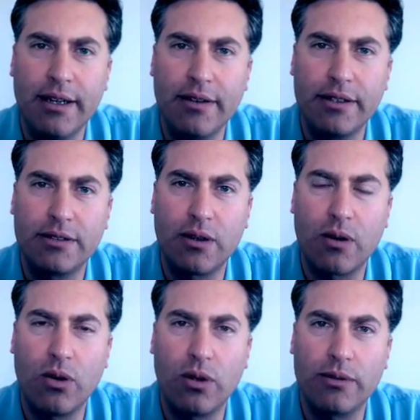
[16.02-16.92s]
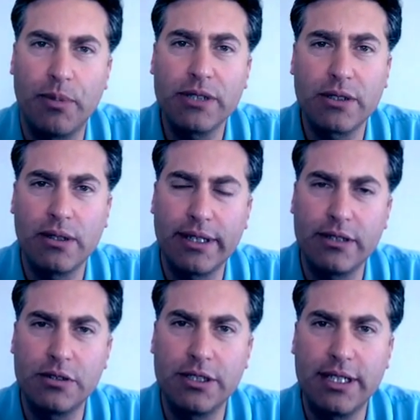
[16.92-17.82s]
These are called muscle
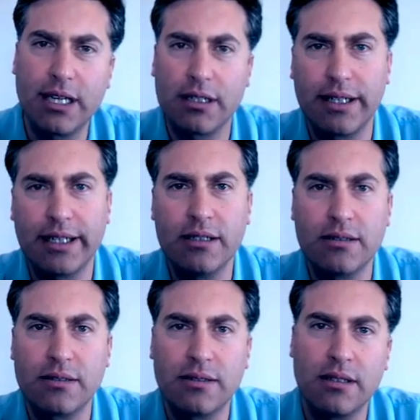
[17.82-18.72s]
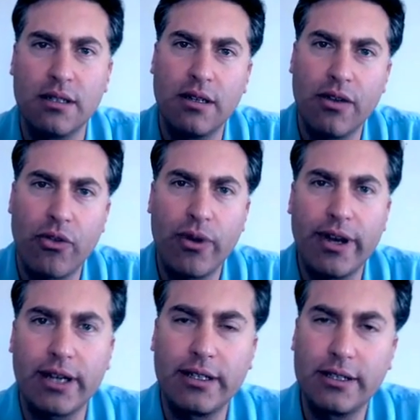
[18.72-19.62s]
energy techniques. 3
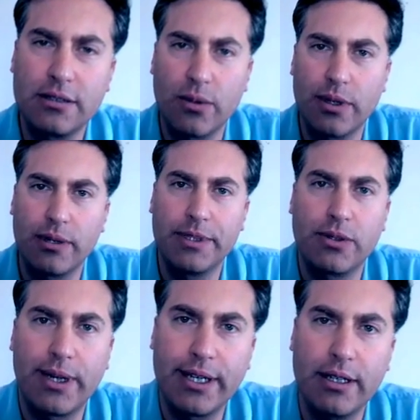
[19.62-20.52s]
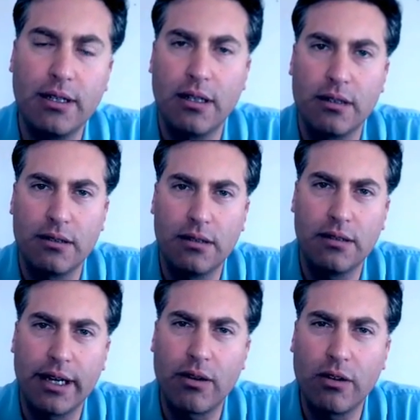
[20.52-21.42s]
techniques we're going to be trying:
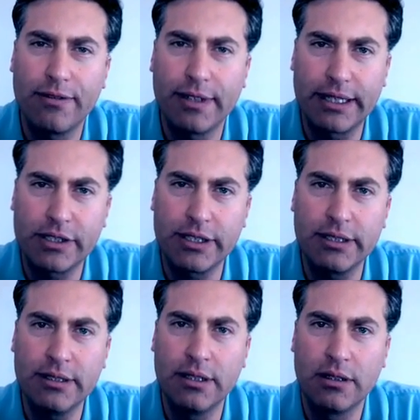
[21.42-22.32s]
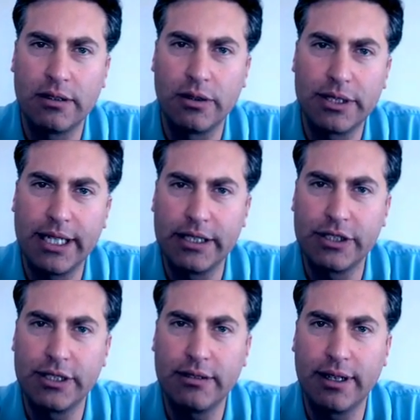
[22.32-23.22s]
lateral flexion,
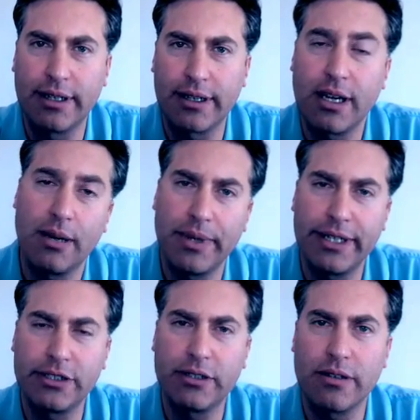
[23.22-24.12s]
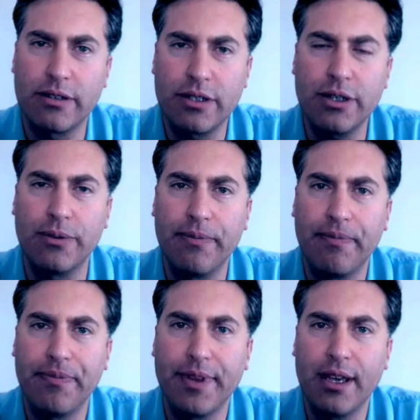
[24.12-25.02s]
rotation, and a combination of the 2.
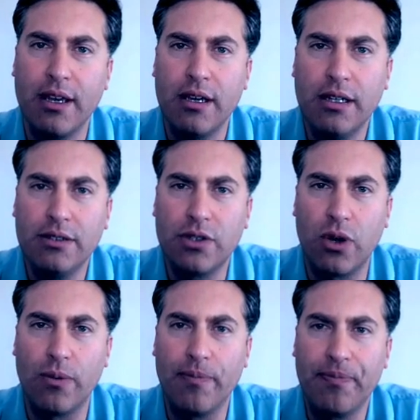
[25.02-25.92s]
So